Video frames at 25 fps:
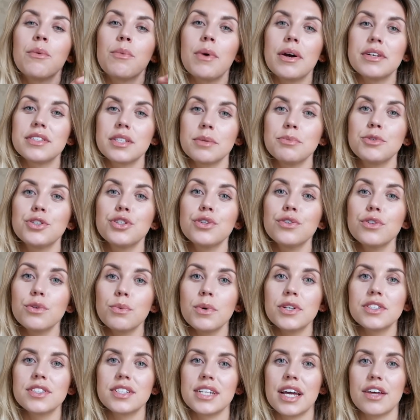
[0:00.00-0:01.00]
whereas I'm sure
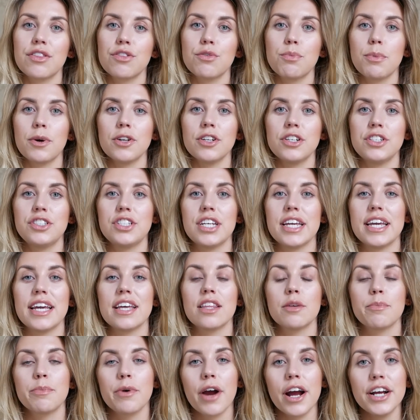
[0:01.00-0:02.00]
the ones in anthropologie at the